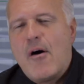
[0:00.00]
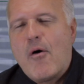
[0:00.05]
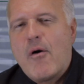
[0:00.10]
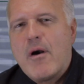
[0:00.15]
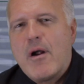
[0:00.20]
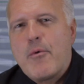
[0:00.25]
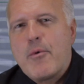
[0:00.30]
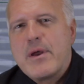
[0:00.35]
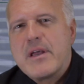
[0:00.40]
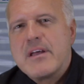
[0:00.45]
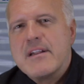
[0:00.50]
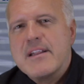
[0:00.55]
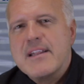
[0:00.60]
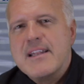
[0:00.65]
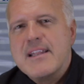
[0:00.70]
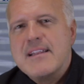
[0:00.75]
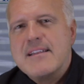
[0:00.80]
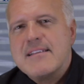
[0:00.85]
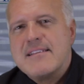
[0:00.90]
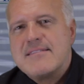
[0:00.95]
or are we going to
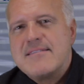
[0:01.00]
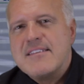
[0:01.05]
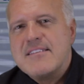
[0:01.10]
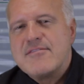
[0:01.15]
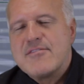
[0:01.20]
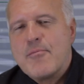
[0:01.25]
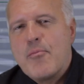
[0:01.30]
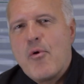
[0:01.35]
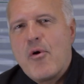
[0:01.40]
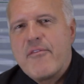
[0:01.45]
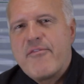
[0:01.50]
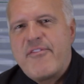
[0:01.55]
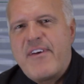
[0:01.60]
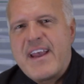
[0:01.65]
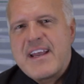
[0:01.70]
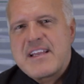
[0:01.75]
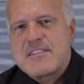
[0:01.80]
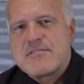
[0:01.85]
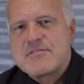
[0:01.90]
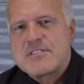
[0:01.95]
need to see some more
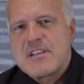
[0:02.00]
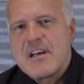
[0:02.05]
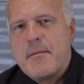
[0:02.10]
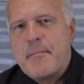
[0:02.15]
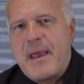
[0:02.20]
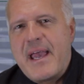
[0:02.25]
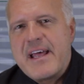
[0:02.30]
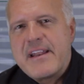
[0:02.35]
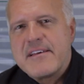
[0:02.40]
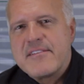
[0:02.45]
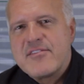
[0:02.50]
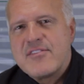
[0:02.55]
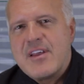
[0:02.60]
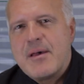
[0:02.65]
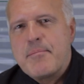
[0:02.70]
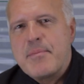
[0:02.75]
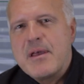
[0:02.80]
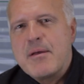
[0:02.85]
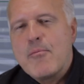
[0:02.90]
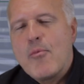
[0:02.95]
factors come at us,
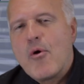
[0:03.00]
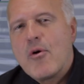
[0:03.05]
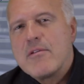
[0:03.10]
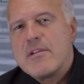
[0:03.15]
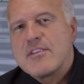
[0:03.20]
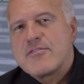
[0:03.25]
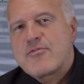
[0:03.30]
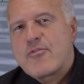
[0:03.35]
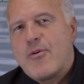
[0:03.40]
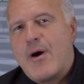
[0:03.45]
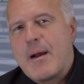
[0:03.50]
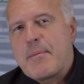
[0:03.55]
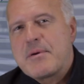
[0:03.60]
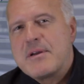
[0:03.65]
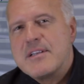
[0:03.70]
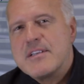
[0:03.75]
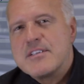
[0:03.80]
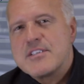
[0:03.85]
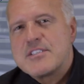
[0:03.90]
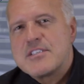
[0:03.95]
that being more or less crop
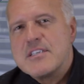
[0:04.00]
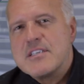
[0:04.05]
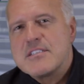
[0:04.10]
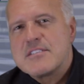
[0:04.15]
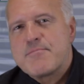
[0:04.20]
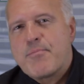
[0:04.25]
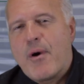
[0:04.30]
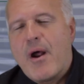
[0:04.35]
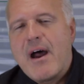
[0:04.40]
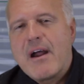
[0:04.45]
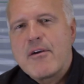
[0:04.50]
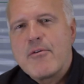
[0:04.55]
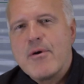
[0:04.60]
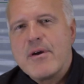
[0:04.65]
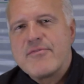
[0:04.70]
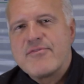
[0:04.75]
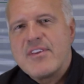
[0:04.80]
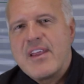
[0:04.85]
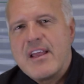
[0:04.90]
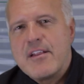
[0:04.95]
conditions,
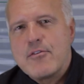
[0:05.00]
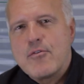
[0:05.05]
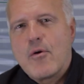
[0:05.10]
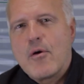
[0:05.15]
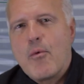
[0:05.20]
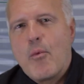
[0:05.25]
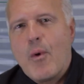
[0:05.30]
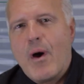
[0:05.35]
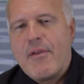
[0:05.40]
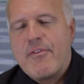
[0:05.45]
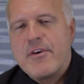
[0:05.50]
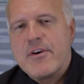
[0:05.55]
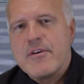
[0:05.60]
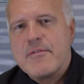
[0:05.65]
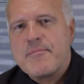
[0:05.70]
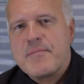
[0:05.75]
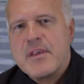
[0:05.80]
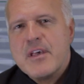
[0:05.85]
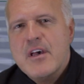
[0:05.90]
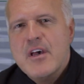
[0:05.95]
progress, and or weather?
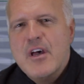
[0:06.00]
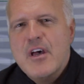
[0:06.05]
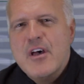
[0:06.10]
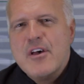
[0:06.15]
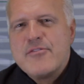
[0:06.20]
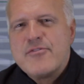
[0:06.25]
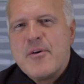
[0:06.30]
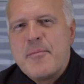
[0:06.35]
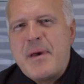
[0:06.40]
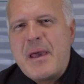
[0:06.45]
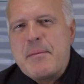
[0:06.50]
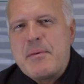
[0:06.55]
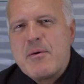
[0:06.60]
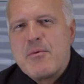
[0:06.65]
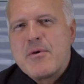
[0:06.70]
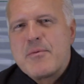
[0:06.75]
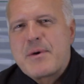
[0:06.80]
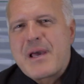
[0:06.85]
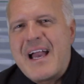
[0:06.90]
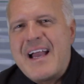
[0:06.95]
So maybe
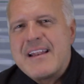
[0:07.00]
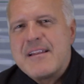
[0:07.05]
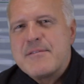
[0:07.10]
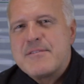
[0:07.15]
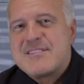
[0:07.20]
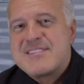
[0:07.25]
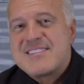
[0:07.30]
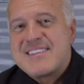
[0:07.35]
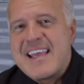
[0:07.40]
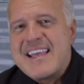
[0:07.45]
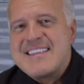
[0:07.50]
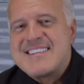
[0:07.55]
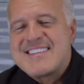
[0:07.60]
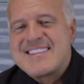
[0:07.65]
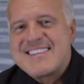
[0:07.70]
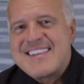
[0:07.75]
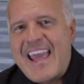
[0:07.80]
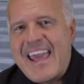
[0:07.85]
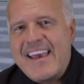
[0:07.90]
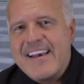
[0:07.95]
we'll kind of stay
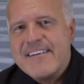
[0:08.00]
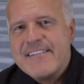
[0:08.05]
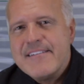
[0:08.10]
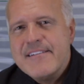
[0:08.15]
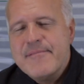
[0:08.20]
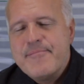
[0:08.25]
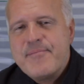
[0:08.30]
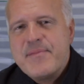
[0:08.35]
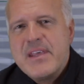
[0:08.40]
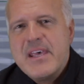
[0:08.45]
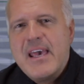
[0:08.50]
stale,